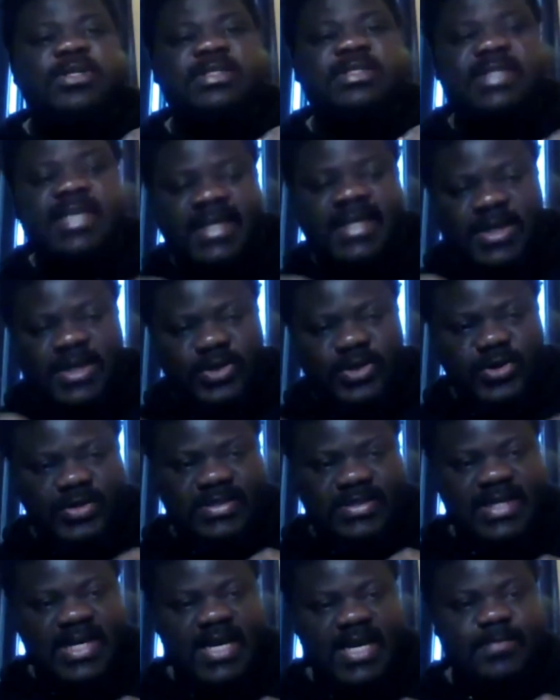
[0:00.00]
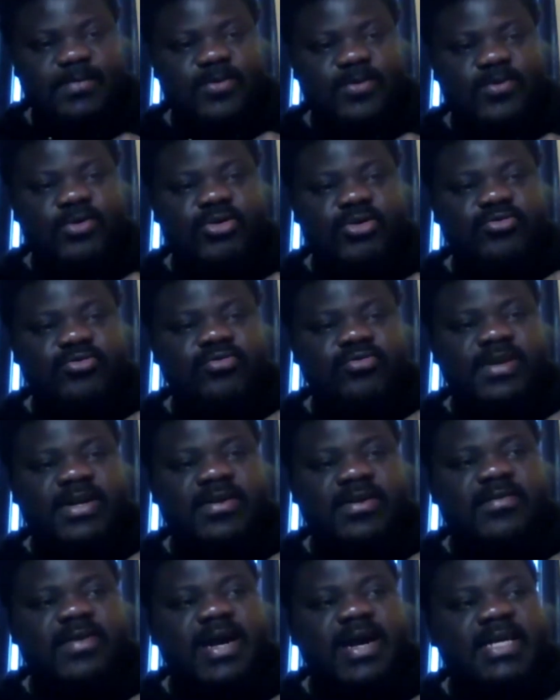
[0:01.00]
taking your time going through the
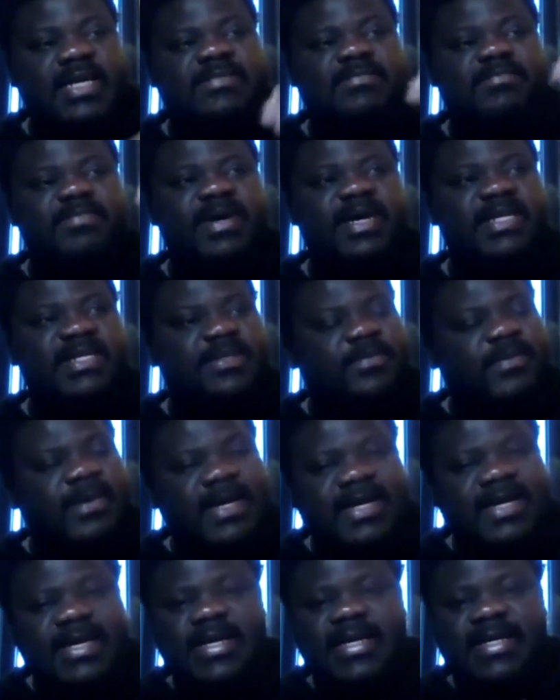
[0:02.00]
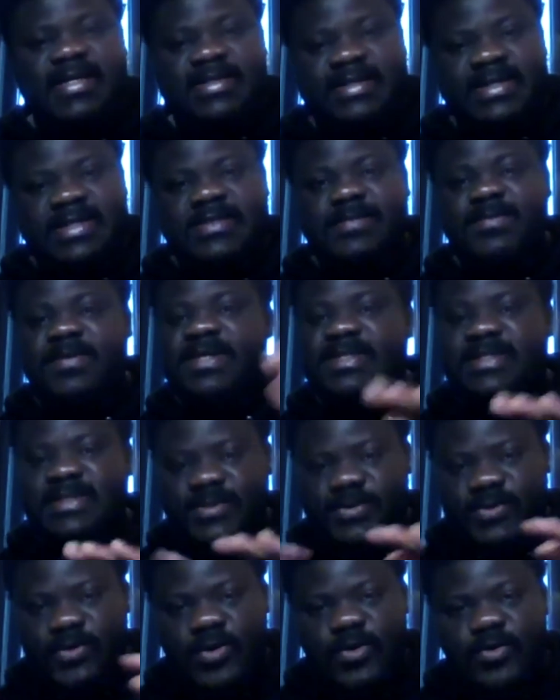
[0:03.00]
right benchmarking assessment
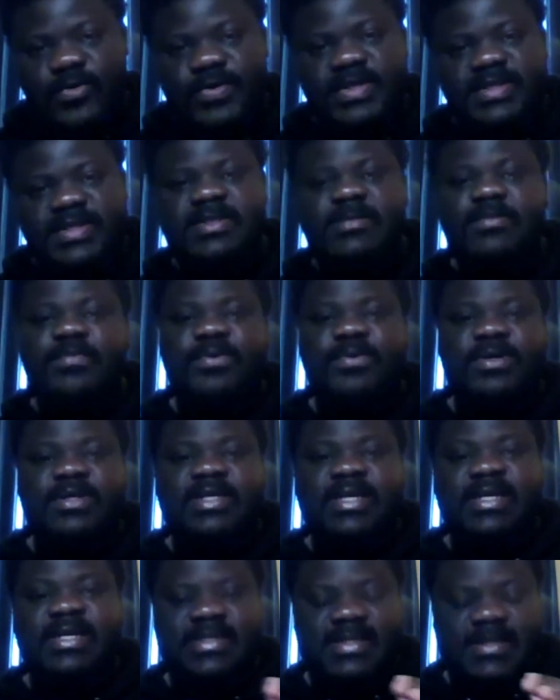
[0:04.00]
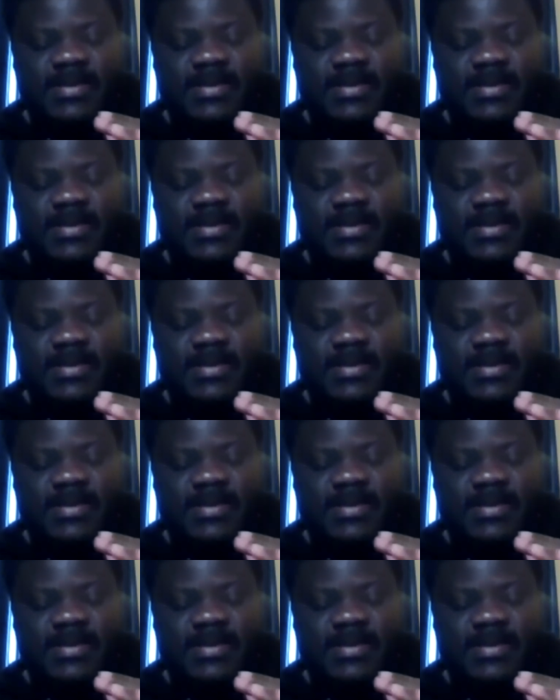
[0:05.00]
is always important,